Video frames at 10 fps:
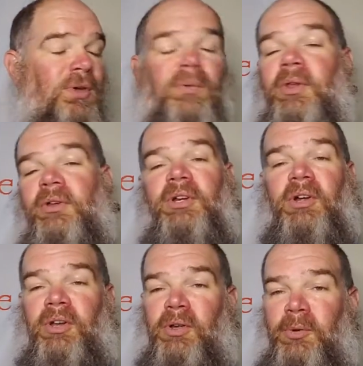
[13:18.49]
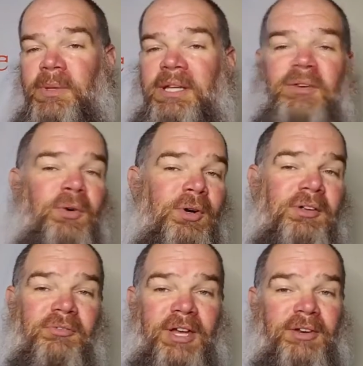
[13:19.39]
Whether you're a newbie or
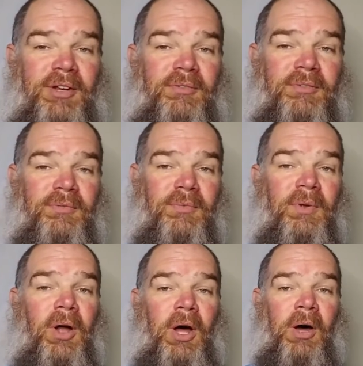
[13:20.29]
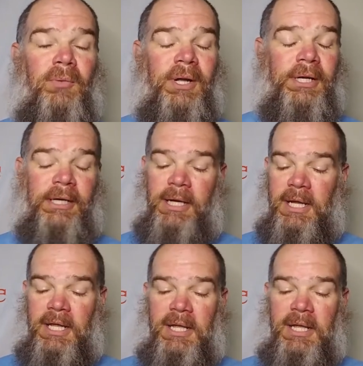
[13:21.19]
a veteran runner,